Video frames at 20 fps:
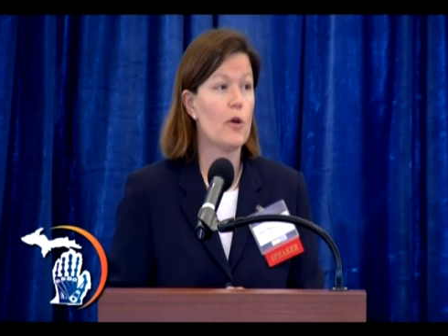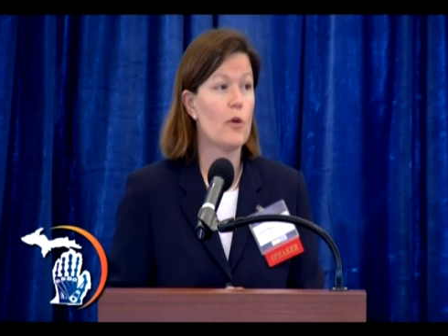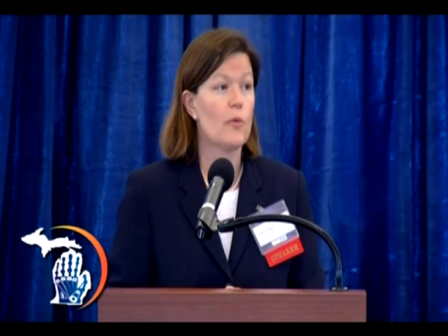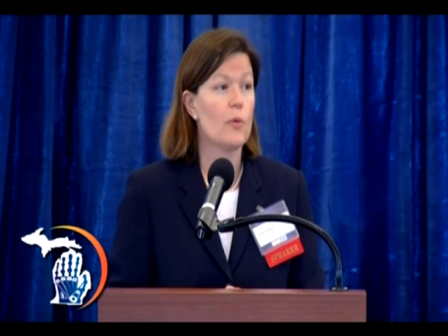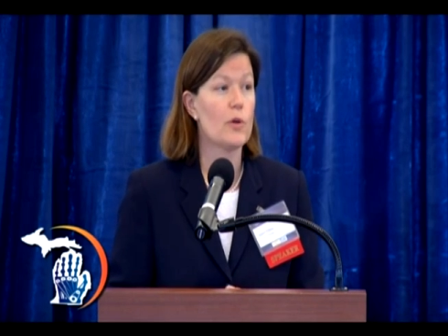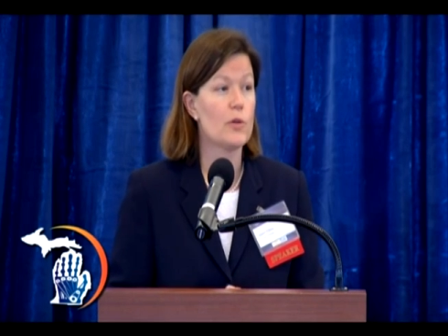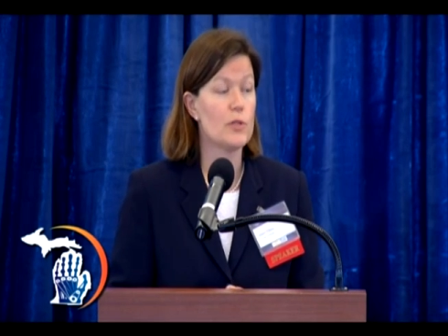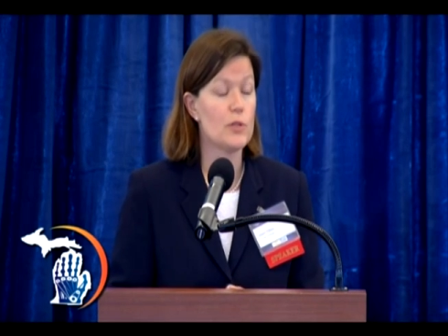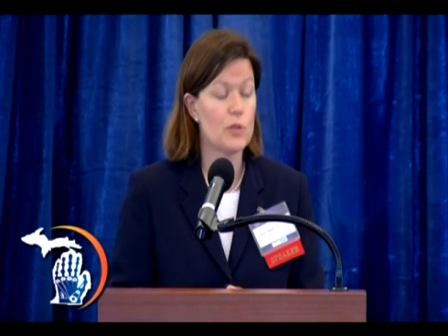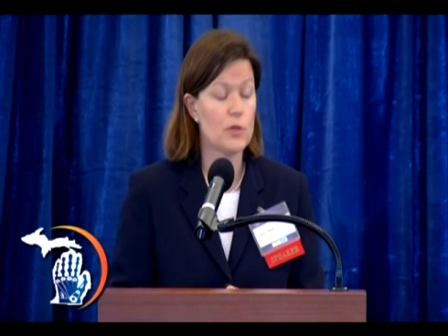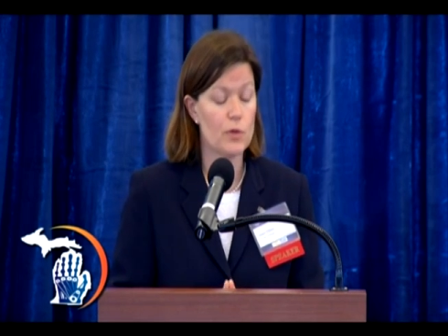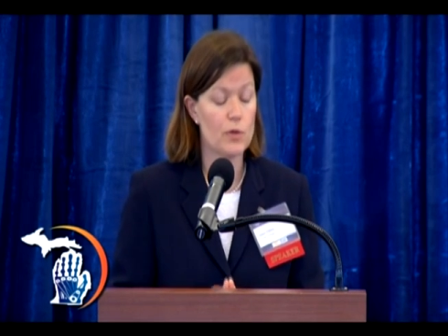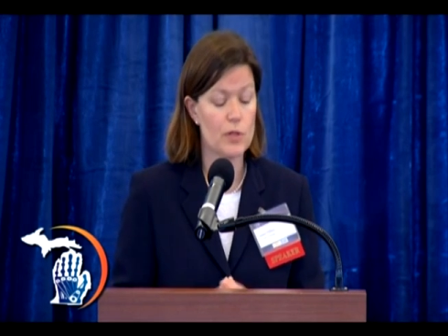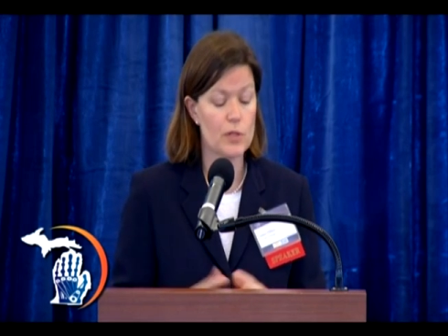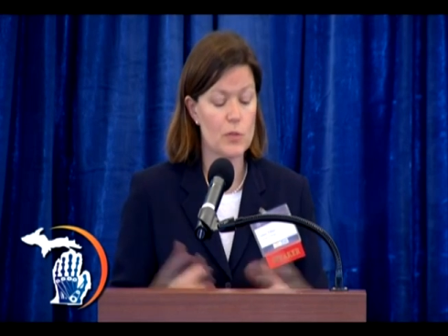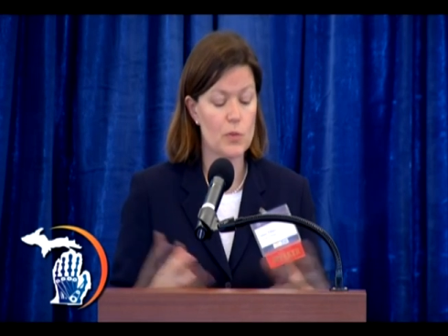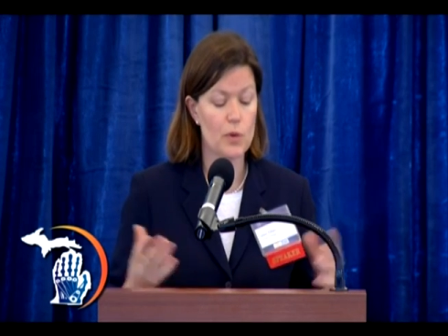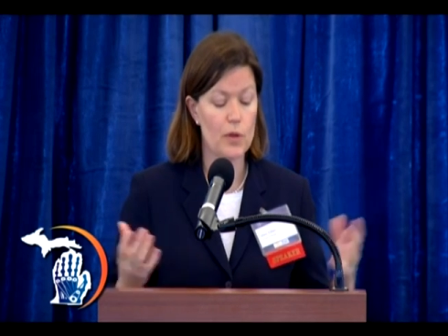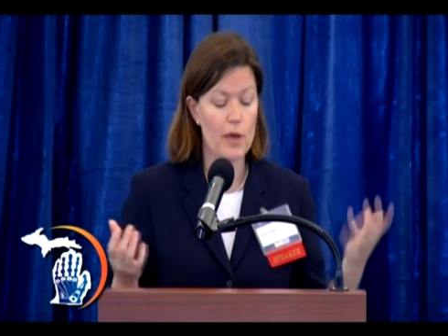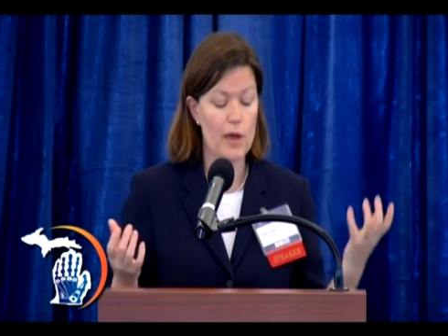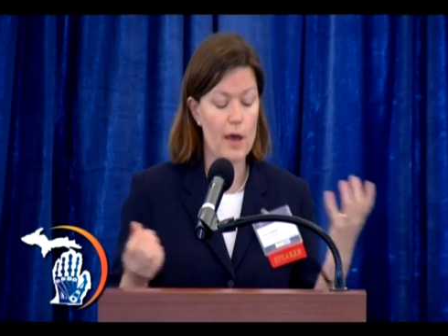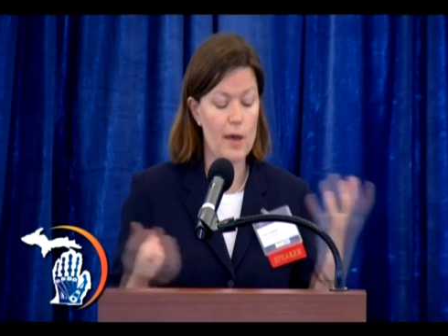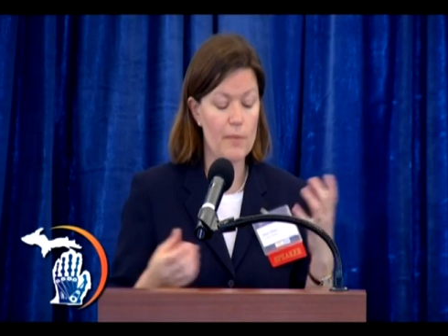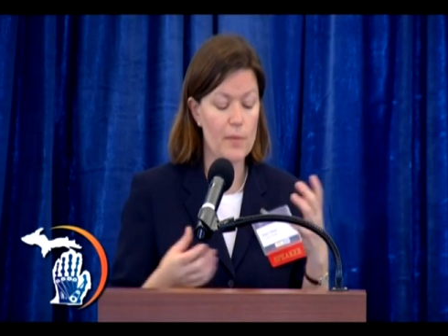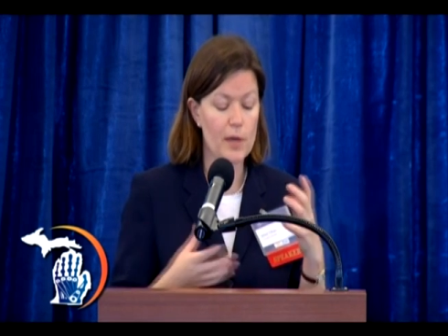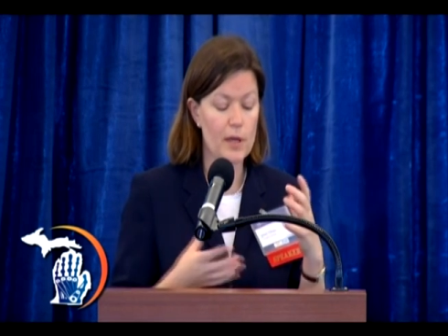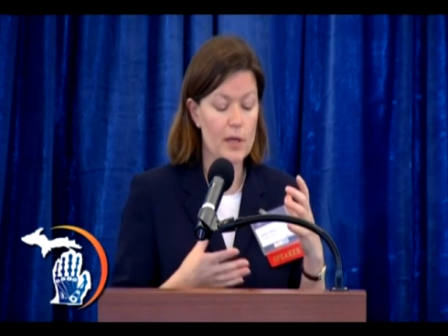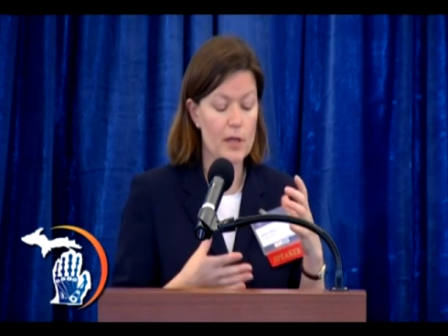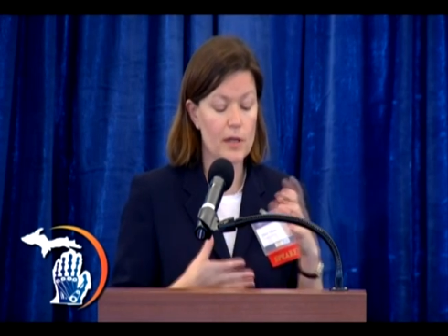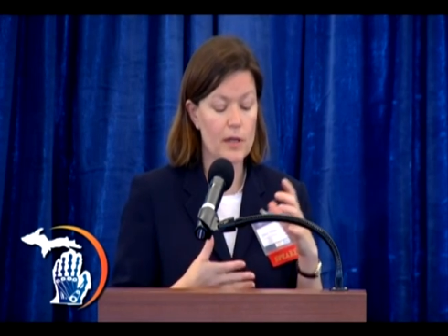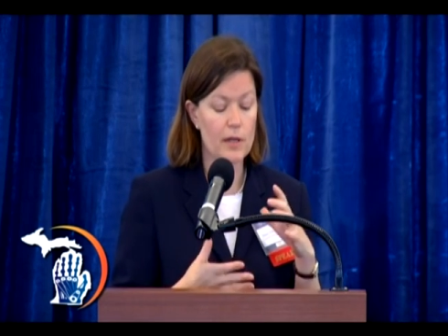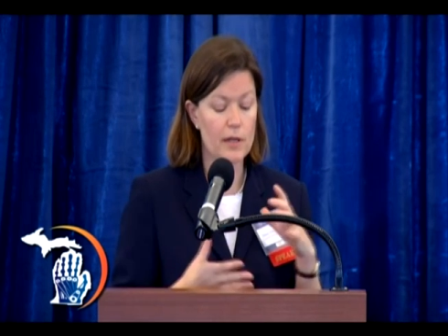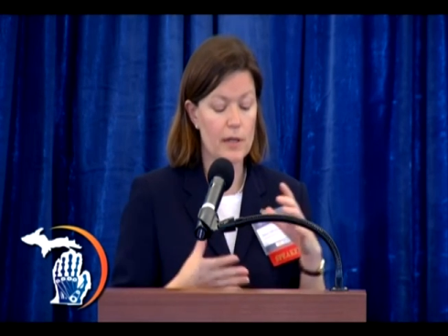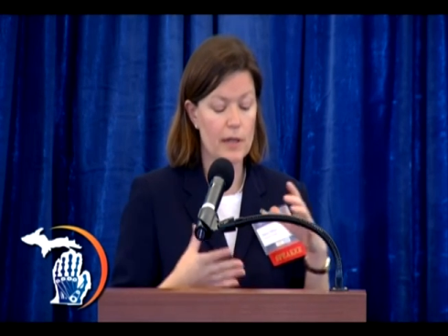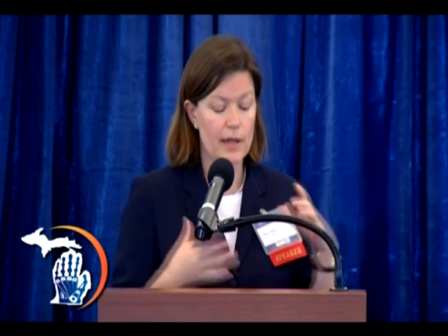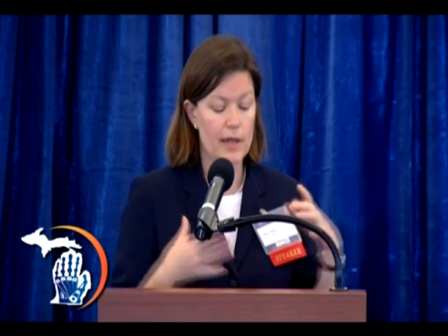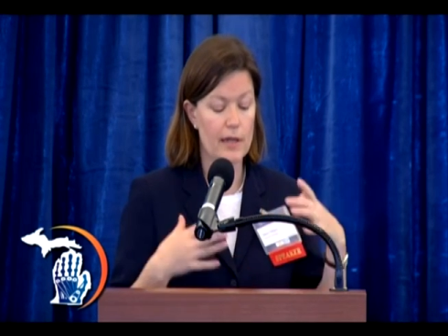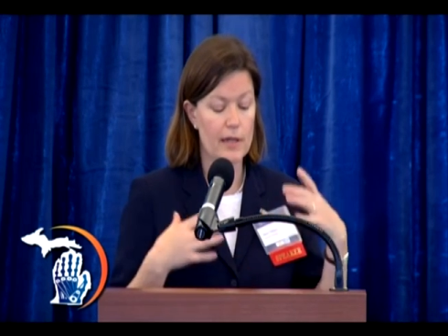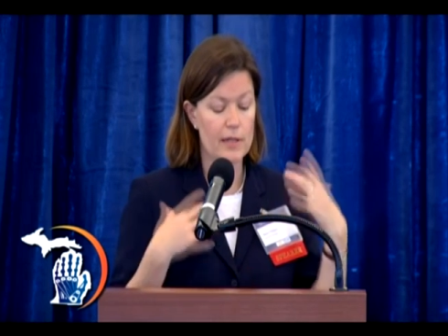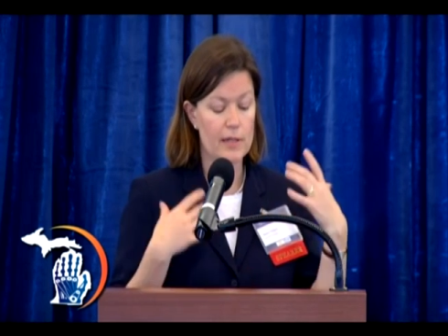where students will come in
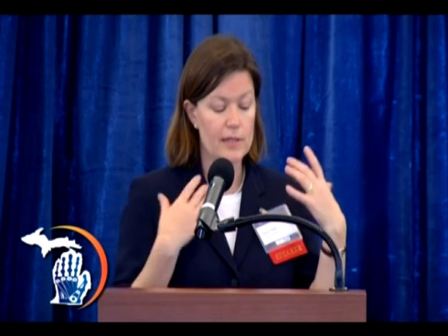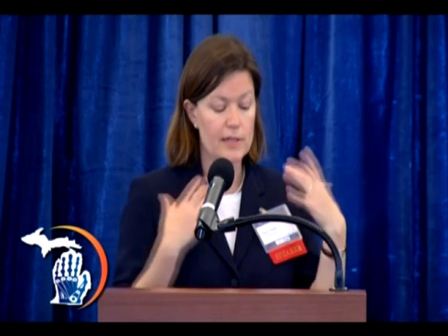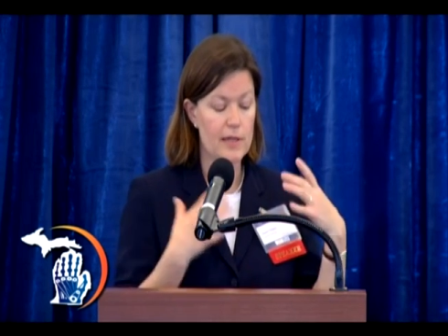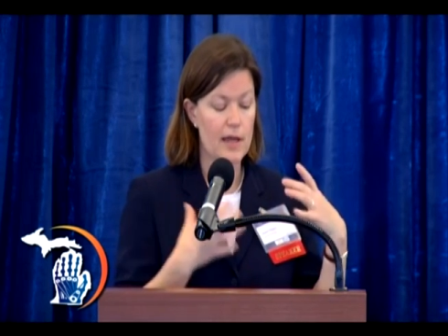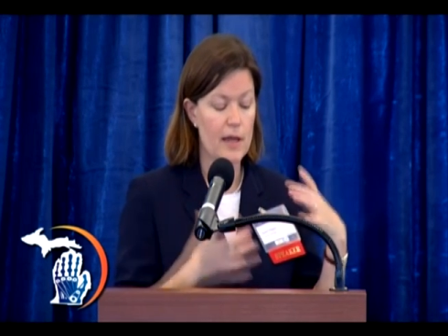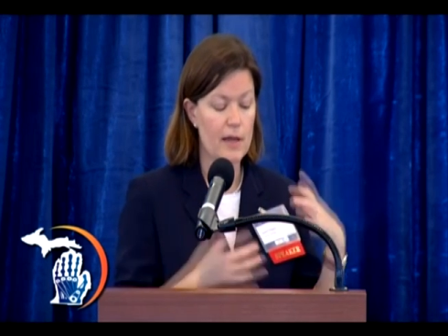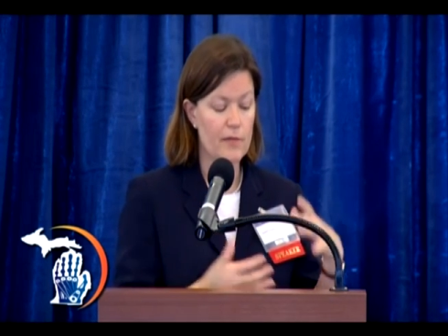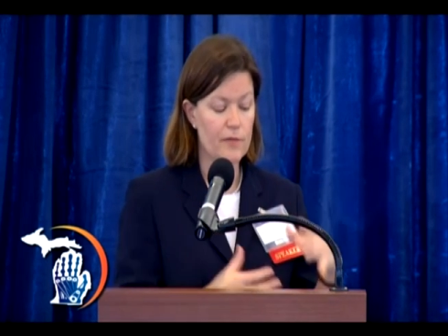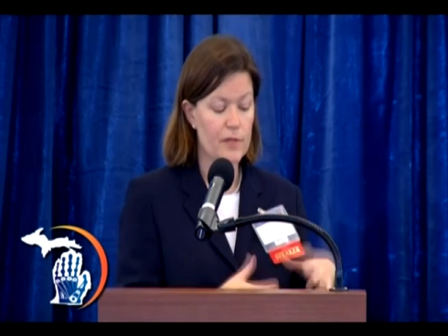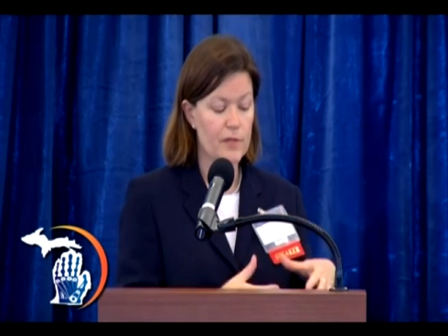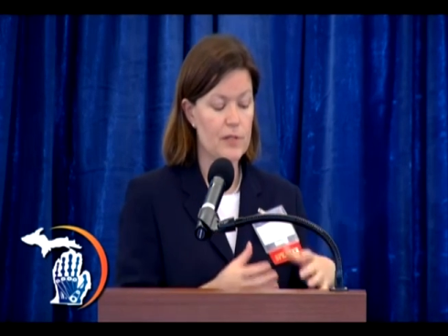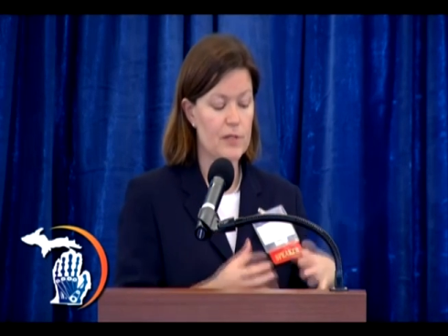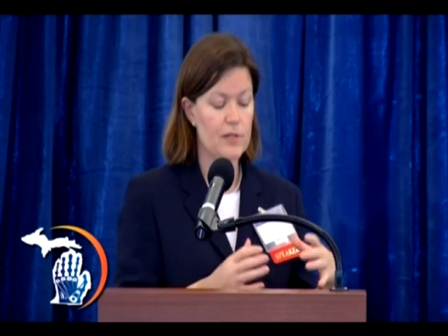and instead of